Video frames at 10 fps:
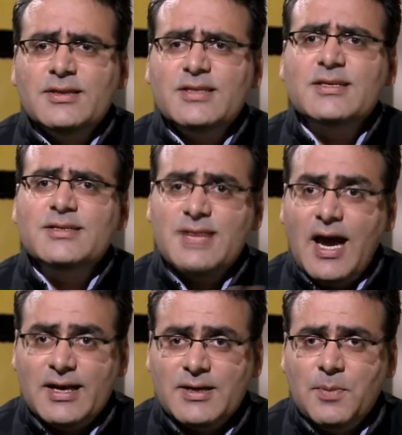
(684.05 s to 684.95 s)
this
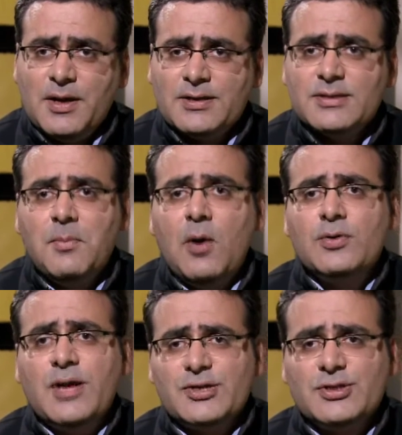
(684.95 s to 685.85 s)
entire debate
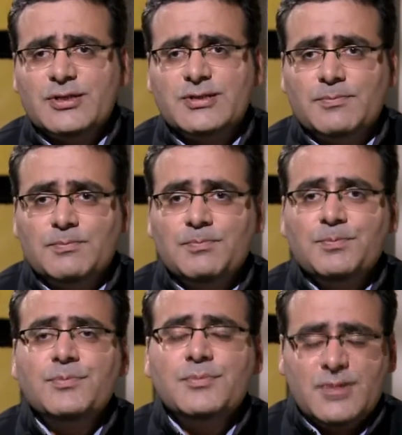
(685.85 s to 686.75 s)
about nationalism.
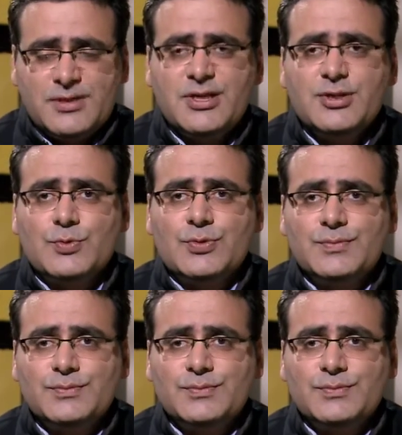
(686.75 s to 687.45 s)
Stay tuned.